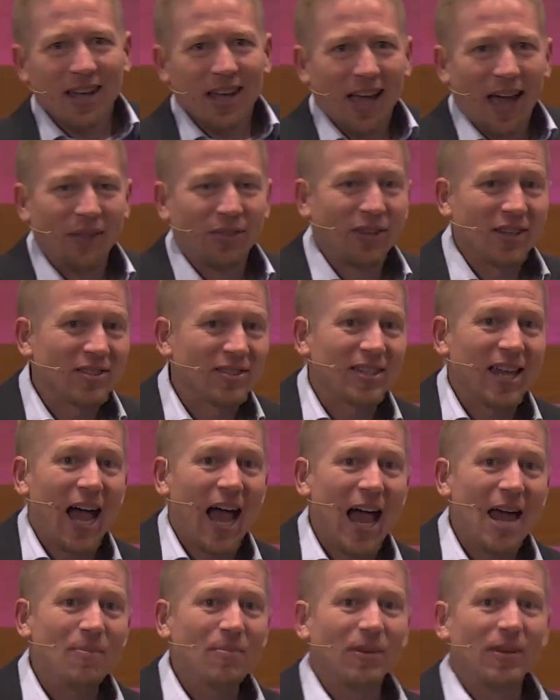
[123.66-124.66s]
At this
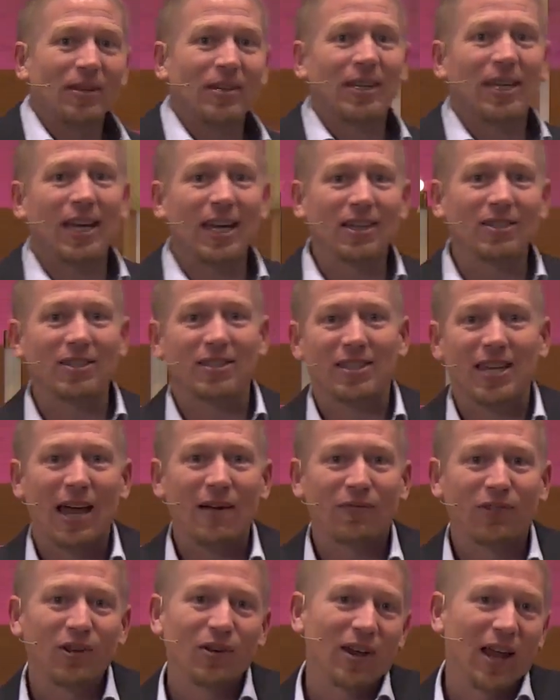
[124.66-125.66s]
time, kids, it's
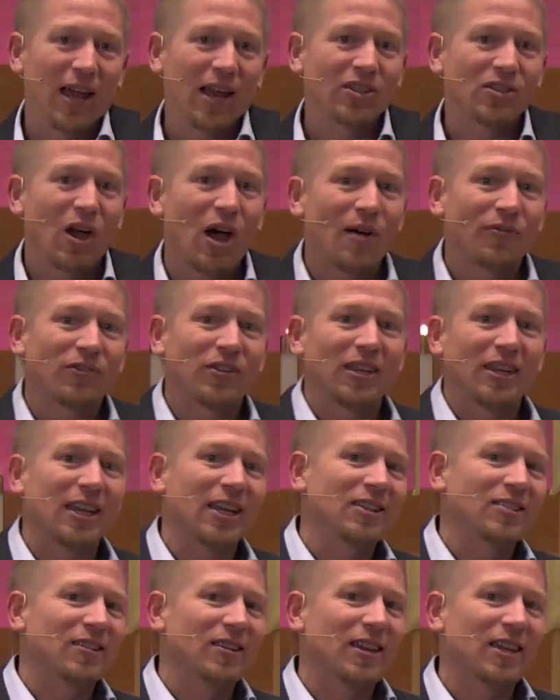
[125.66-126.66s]
time for you to head off to
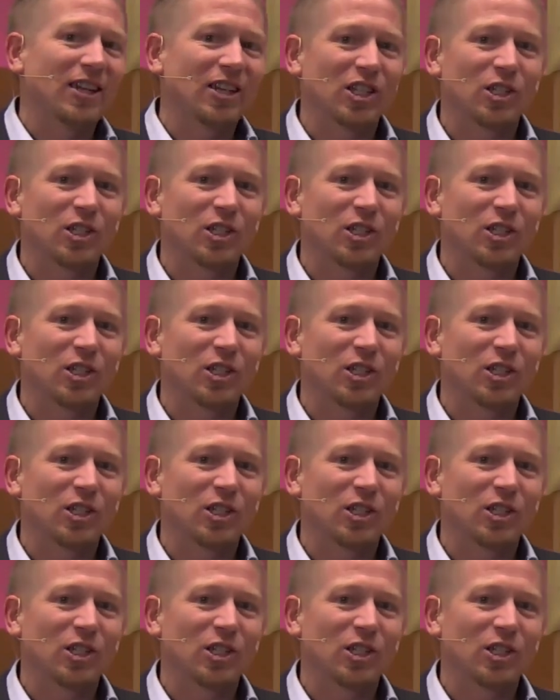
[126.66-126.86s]
Kids Link,